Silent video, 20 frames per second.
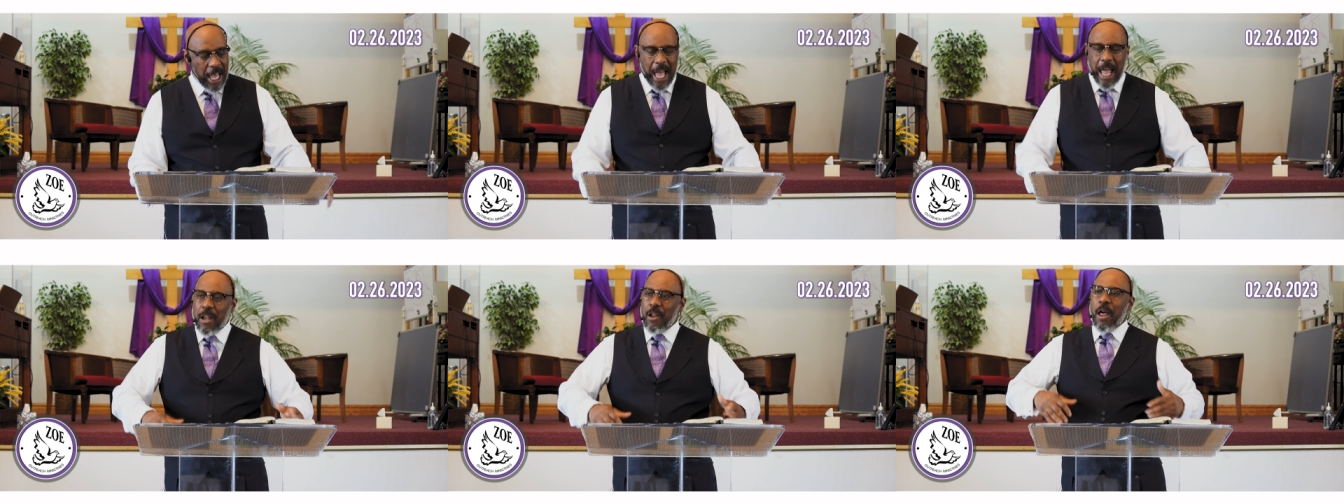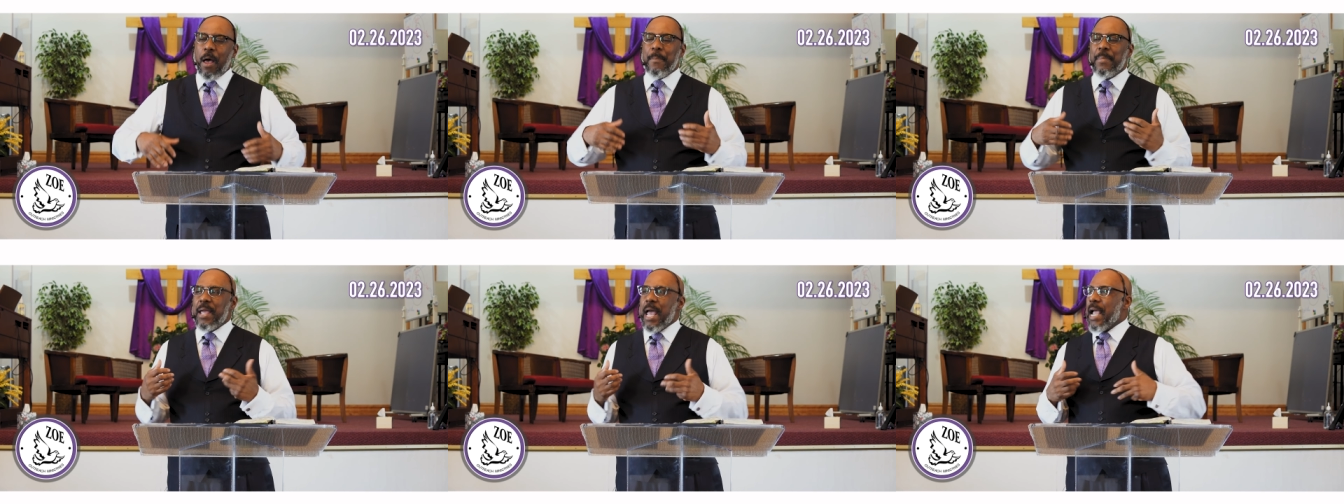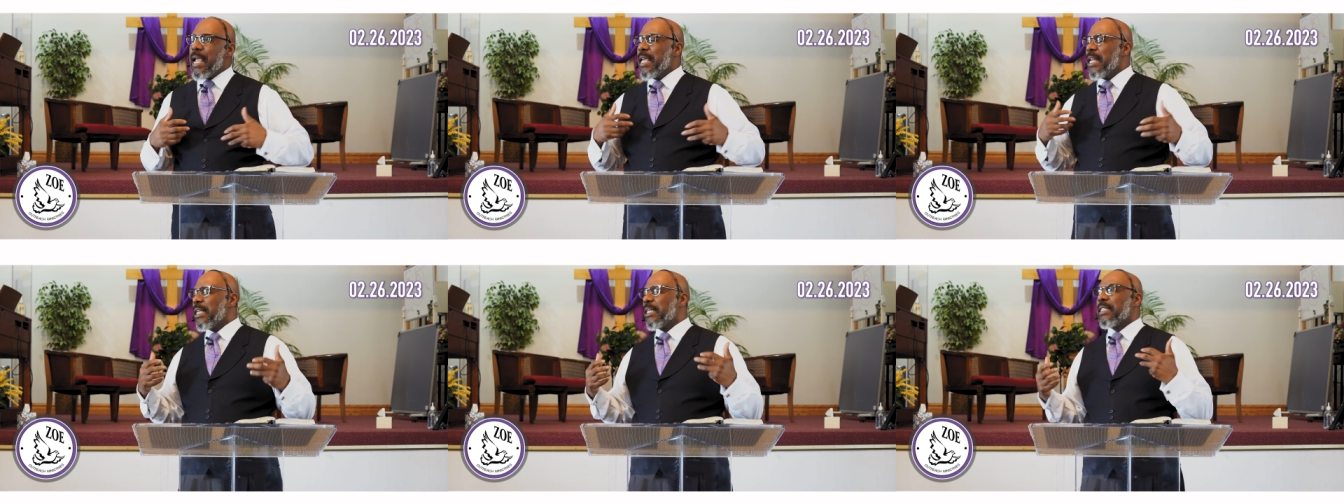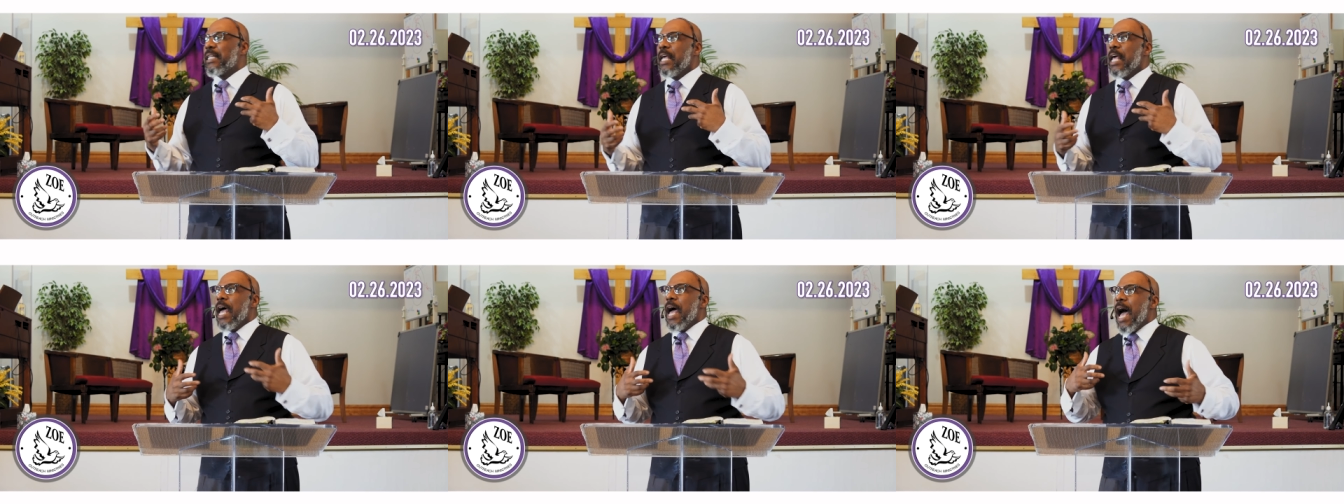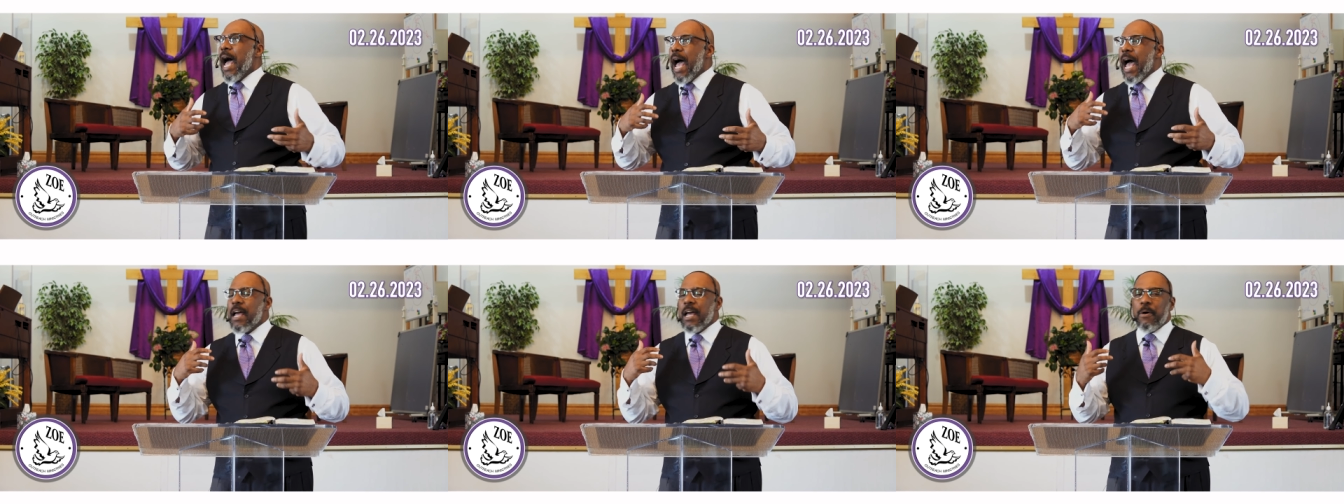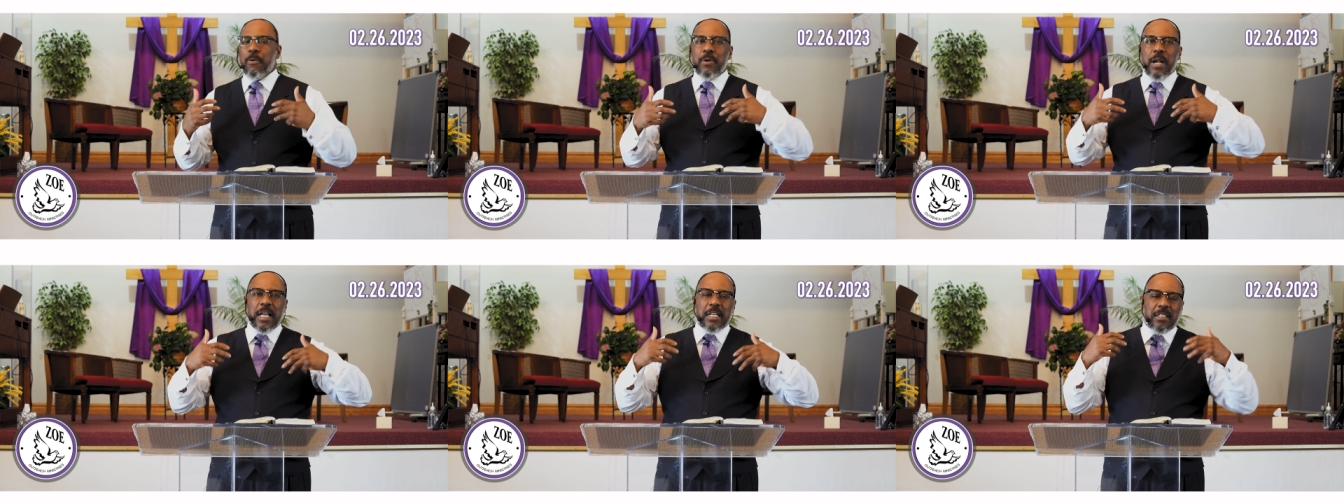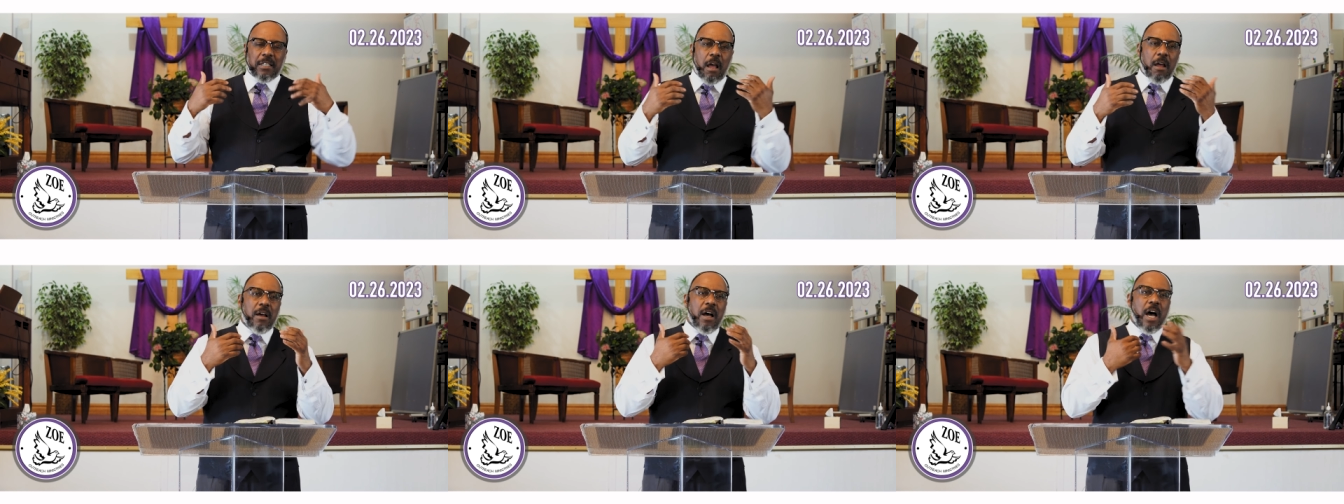I don't. I mean, I get it when I
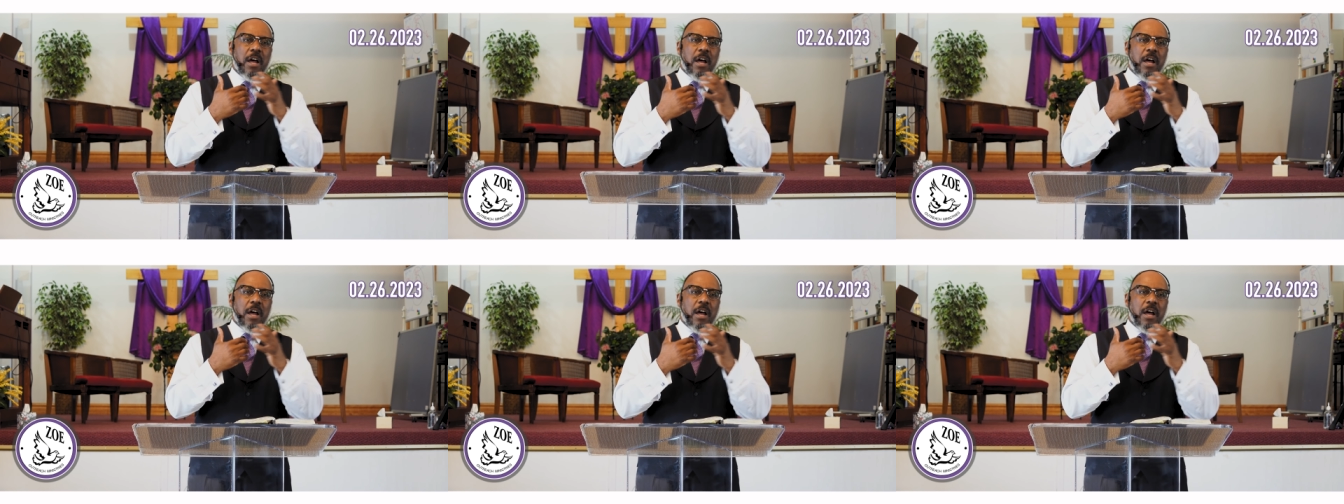start